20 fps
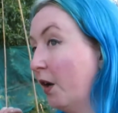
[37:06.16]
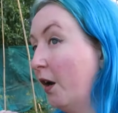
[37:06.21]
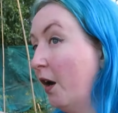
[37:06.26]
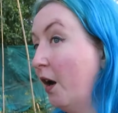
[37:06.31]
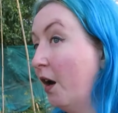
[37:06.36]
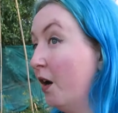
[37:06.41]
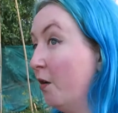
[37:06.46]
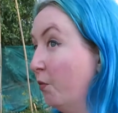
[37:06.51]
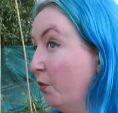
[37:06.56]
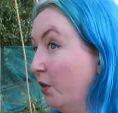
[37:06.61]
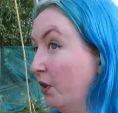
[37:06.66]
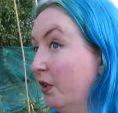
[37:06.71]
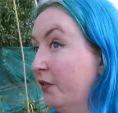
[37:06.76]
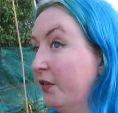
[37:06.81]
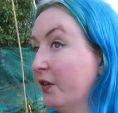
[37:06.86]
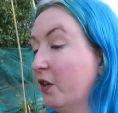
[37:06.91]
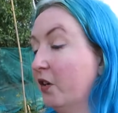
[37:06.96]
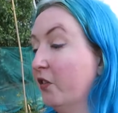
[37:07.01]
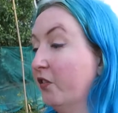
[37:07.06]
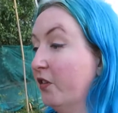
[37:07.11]
I would love
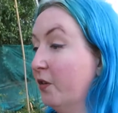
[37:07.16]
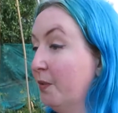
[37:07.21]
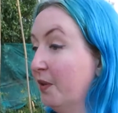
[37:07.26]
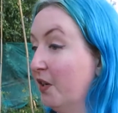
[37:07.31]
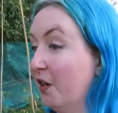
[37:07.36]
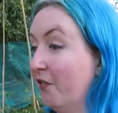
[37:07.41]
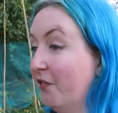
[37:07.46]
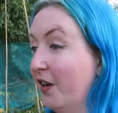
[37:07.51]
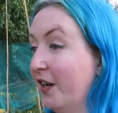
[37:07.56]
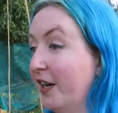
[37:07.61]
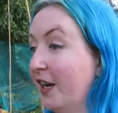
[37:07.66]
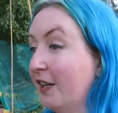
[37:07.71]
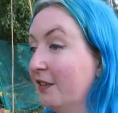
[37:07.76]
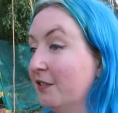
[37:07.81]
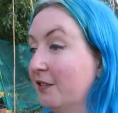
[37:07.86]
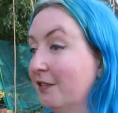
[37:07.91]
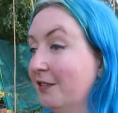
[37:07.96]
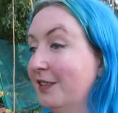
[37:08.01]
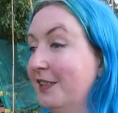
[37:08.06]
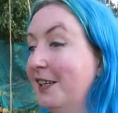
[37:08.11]
a coffee, but not right now.
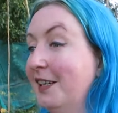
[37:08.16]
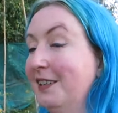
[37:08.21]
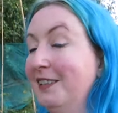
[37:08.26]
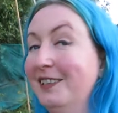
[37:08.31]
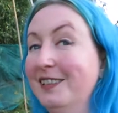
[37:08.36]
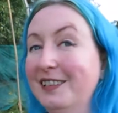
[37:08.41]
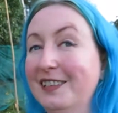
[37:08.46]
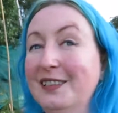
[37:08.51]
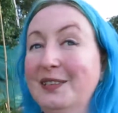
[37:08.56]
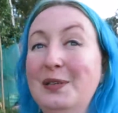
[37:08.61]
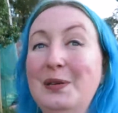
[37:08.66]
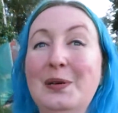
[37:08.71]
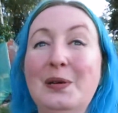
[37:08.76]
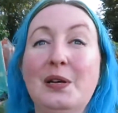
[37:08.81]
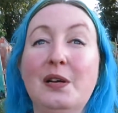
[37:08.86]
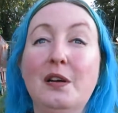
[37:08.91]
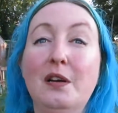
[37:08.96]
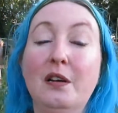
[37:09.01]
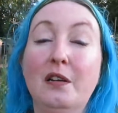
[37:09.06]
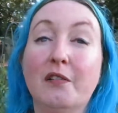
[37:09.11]

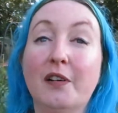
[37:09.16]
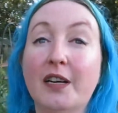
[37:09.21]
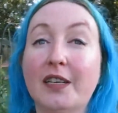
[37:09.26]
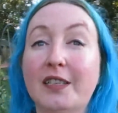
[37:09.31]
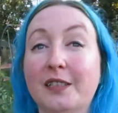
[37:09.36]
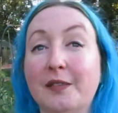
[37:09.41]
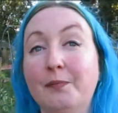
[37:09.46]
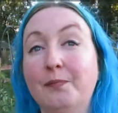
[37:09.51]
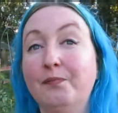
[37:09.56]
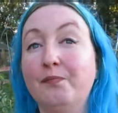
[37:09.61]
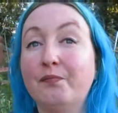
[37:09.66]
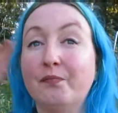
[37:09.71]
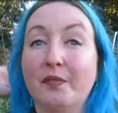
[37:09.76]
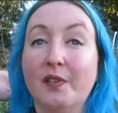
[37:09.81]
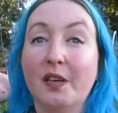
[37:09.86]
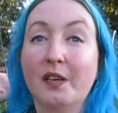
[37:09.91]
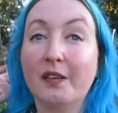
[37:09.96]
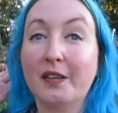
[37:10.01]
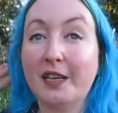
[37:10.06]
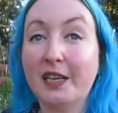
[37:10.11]
Right,
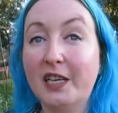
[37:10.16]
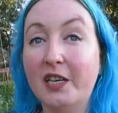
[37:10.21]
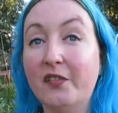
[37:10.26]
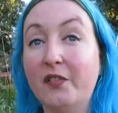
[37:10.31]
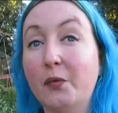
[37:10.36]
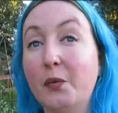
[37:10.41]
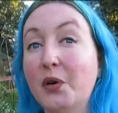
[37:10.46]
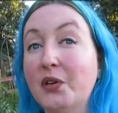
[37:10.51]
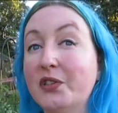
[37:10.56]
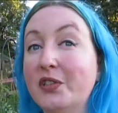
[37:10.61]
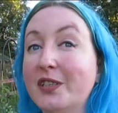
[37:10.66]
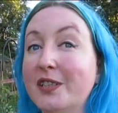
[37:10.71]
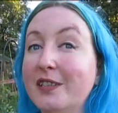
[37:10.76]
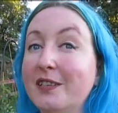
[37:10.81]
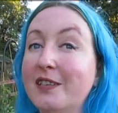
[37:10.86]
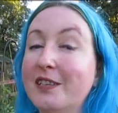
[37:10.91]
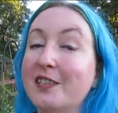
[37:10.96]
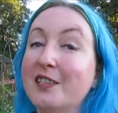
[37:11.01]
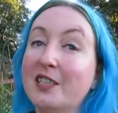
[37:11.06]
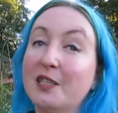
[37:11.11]
thank you for
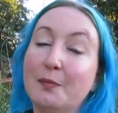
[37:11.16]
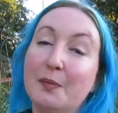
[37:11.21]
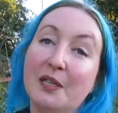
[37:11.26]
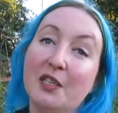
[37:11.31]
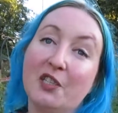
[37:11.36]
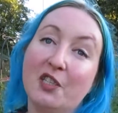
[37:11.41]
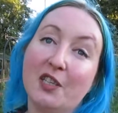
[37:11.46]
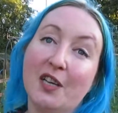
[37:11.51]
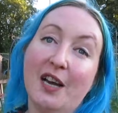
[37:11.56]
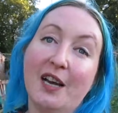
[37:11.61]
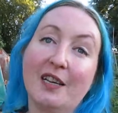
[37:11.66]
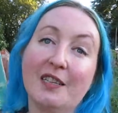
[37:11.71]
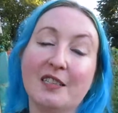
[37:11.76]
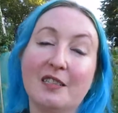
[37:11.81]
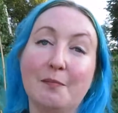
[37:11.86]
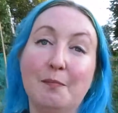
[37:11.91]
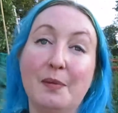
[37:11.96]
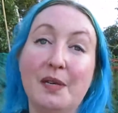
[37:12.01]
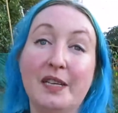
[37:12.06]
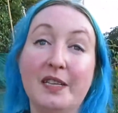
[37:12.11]
watching. This has been Jazz,
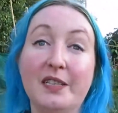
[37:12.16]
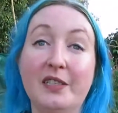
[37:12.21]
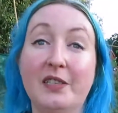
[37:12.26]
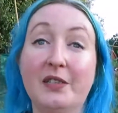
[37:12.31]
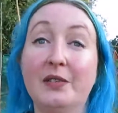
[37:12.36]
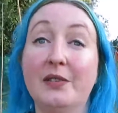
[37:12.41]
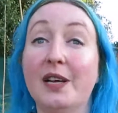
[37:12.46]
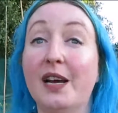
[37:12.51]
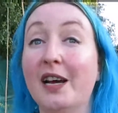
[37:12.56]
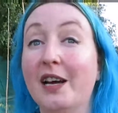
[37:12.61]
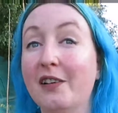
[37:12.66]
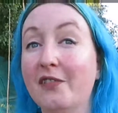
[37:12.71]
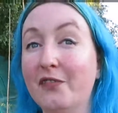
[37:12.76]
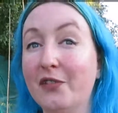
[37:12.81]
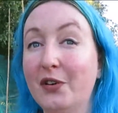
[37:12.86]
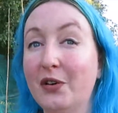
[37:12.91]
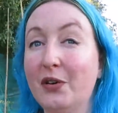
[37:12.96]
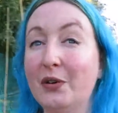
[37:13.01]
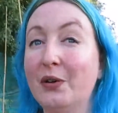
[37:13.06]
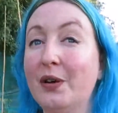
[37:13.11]
Beardy Dude and
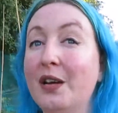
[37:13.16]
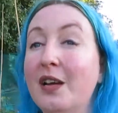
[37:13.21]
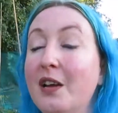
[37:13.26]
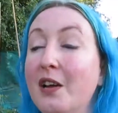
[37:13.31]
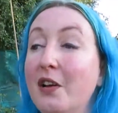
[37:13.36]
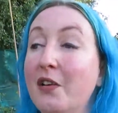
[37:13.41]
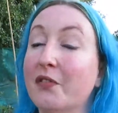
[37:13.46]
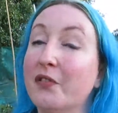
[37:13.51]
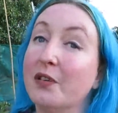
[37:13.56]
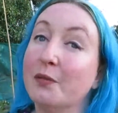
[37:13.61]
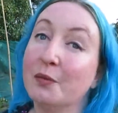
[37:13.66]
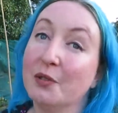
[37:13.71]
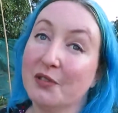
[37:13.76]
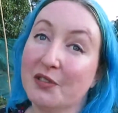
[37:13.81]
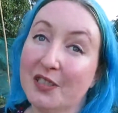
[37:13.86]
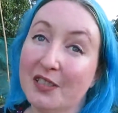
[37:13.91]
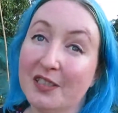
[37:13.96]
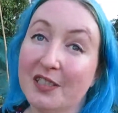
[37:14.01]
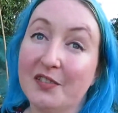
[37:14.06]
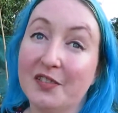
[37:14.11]
Roo from
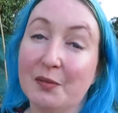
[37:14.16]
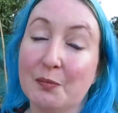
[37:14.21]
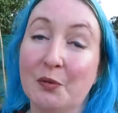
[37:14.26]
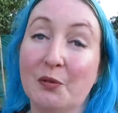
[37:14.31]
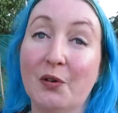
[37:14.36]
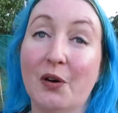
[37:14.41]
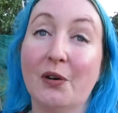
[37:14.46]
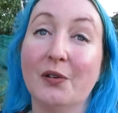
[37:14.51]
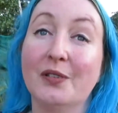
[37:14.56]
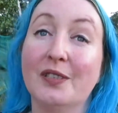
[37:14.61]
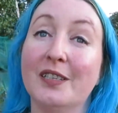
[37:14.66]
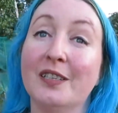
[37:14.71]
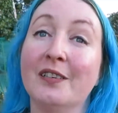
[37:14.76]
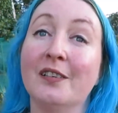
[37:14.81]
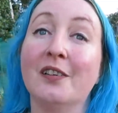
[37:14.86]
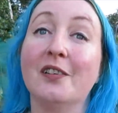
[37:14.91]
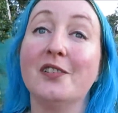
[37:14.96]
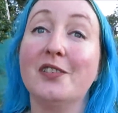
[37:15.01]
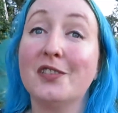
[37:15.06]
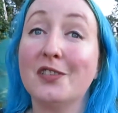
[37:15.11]
Alternative
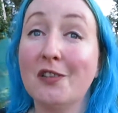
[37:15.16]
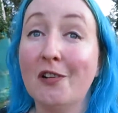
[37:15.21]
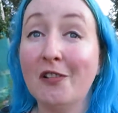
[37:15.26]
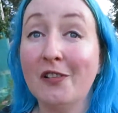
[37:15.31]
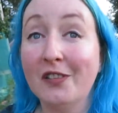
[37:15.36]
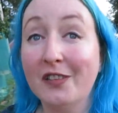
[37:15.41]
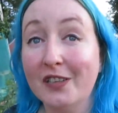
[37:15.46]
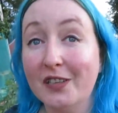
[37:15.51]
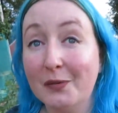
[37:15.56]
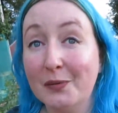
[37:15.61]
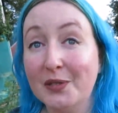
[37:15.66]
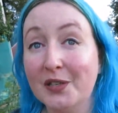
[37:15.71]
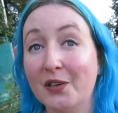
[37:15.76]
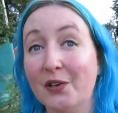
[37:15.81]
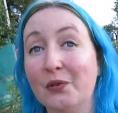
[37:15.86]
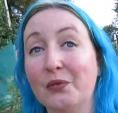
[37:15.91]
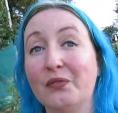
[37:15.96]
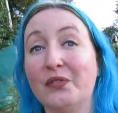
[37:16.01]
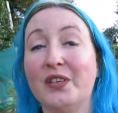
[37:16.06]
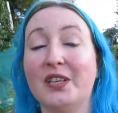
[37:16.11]
Smallholding. Sorry that it was a
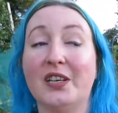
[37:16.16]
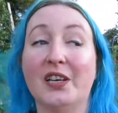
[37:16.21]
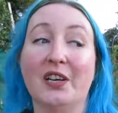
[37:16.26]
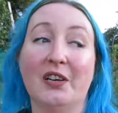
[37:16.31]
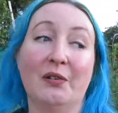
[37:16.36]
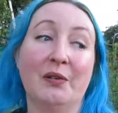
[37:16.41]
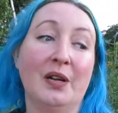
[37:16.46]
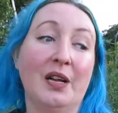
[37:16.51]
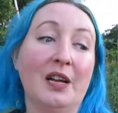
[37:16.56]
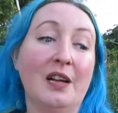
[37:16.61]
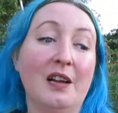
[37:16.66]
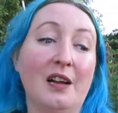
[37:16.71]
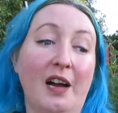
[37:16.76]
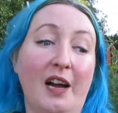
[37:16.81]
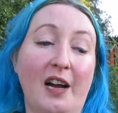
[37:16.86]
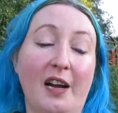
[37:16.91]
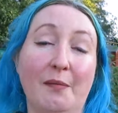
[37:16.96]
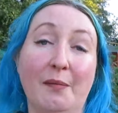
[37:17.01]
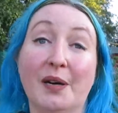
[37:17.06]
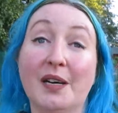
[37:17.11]
long video,
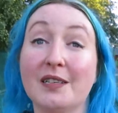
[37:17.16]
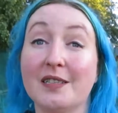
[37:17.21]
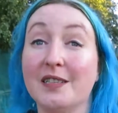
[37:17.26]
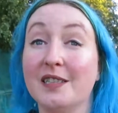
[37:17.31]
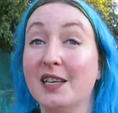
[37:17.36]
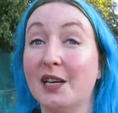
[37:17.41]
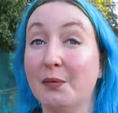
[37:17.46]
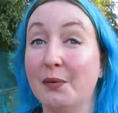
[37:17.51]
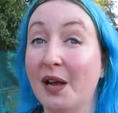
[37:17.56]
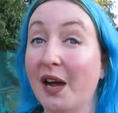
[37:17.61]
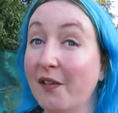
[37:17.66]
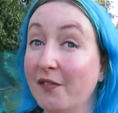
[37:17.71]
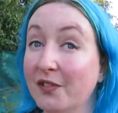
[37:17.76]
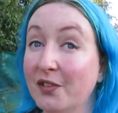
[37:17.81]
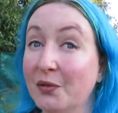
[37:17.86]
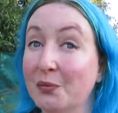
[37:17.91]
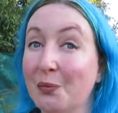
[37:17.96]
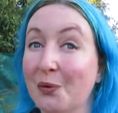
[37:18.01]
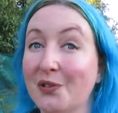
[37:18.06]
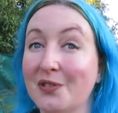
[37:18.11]
but as I said, we haven't
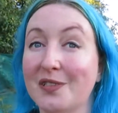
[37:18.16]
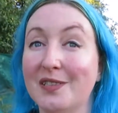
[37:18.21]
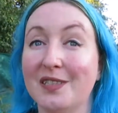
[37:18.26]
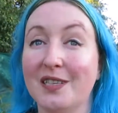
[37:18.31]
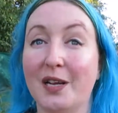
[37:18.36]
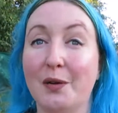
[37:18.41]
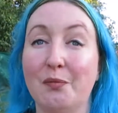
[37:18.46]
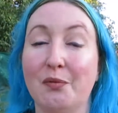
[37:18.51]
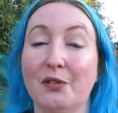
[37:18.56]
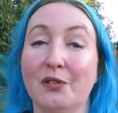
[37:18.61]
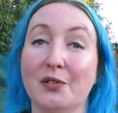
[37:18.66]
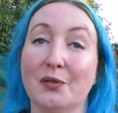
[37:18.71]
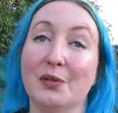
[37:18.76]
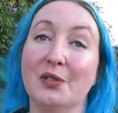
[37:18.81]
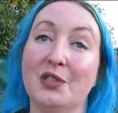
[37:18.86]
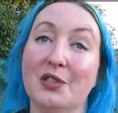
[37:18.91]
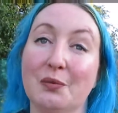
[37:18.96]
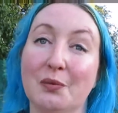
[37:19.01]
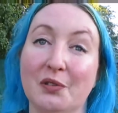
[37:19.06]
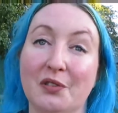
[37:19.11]
done one since April, so I
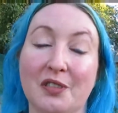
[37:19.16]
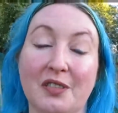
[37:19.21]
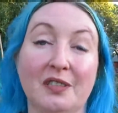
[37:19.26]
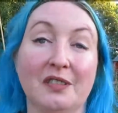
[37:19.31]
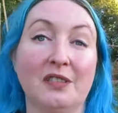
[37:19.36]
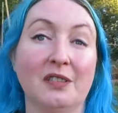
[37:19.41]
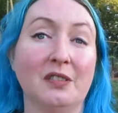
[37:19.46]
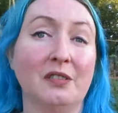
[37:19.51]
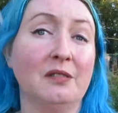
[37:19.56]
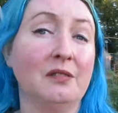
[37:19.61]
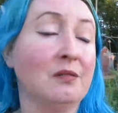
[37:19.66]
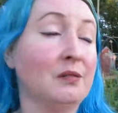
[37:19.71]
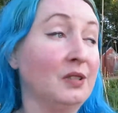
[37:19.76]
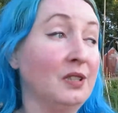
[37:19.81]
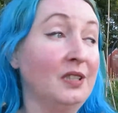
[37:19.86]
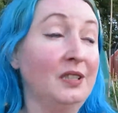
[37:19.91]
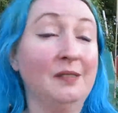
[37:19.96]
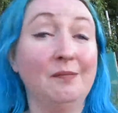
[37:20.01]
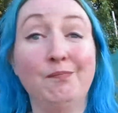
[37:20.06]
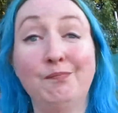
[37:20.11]
just wanted
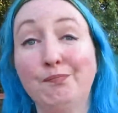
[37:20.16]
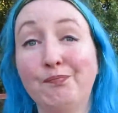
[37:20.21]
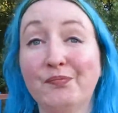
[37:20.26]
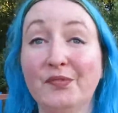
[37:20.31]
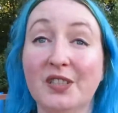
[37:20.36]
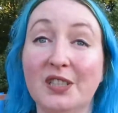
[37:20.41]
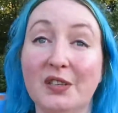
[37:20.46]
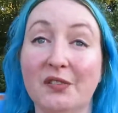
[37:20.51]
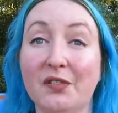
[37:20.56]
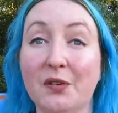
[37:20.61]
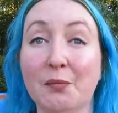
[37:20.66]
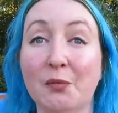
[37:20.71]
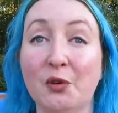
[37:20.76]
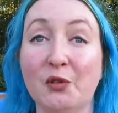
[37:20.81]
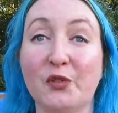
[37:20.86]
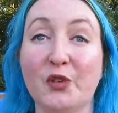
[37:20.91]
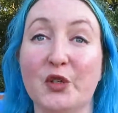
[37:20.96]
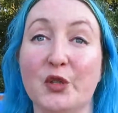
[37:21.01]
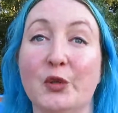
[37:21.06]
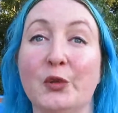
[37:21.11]
to give you more
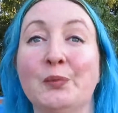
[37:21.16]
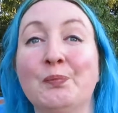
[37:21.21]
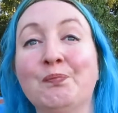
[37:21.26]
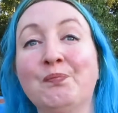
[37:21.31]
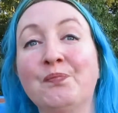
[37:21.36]
of a tour.